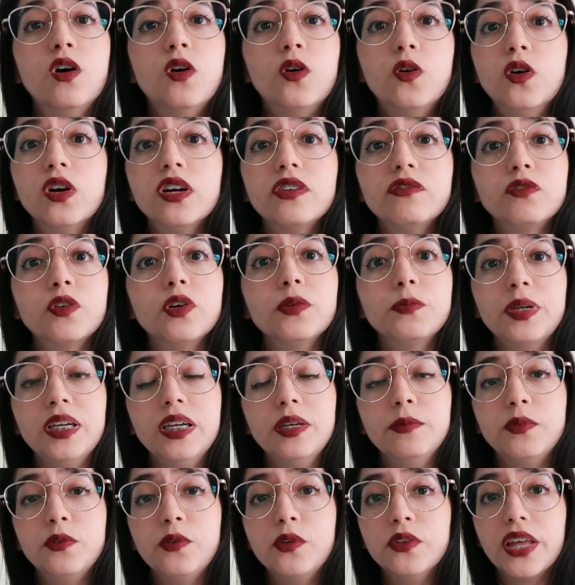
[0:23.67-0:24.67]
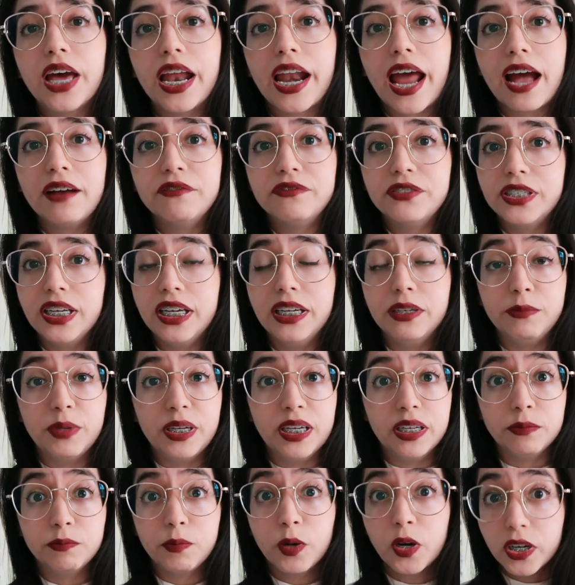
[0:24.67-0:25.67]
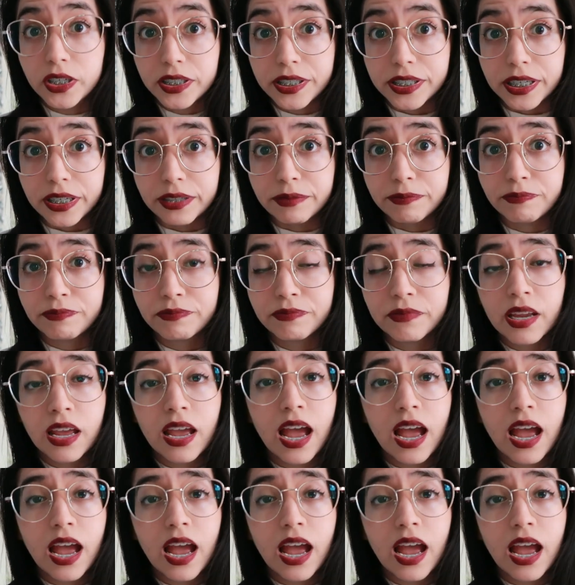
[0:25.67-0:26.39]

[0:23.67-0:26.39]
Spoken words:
or for people that have seen me in person.